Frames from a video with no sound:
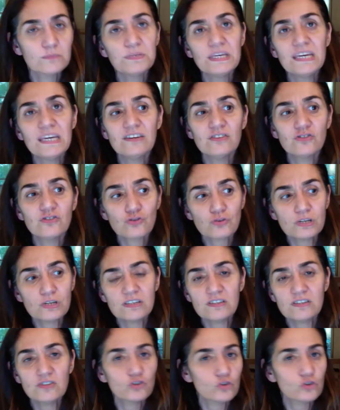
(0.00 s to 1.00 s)
being
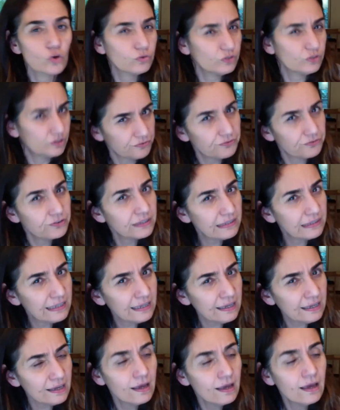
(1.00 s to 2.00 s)
treated so
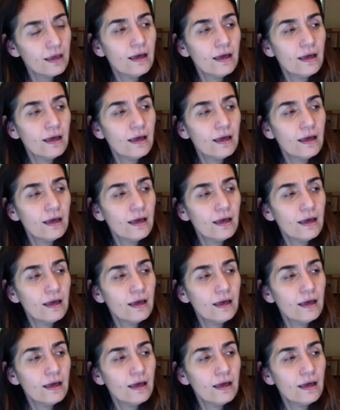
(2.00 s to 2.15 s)
differently,